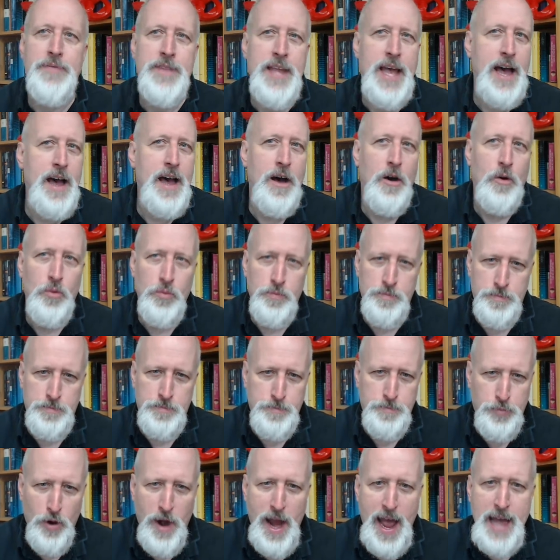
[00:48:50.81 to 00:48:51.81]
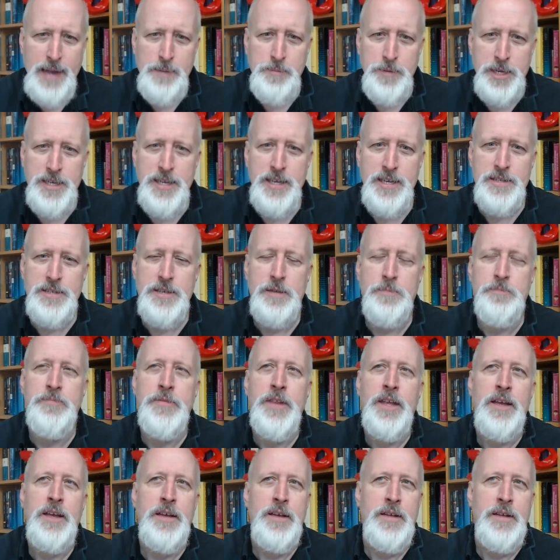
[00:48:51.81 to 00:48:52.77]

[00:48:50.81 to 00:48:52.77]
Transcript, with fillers: Now, pragmatism